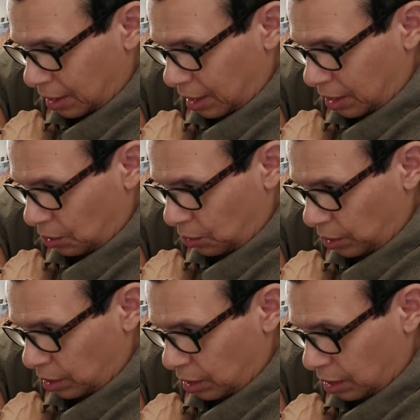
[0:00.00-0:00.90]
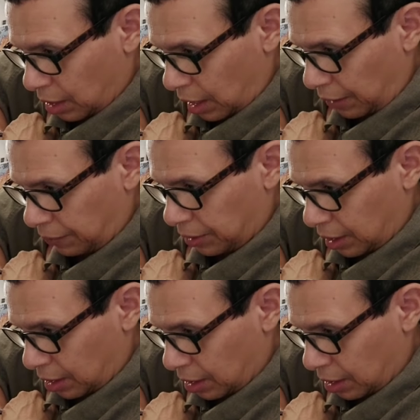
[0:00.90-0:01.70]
and the one after that